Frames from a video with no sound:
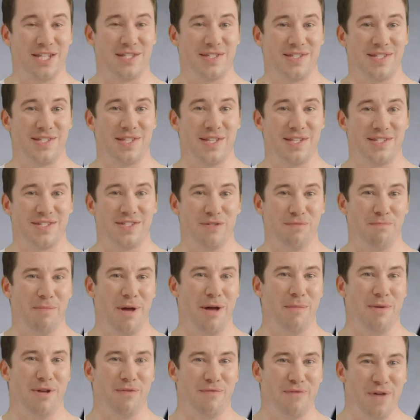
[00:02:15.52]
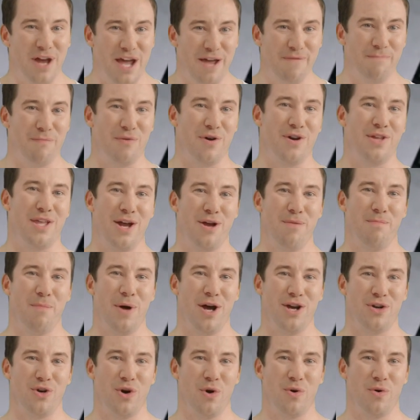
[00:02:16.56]
consists of maybe 5% of
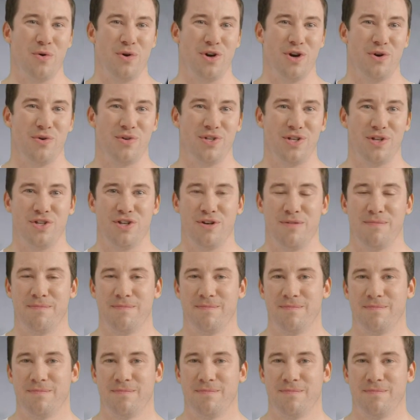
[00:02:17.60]
my total usage.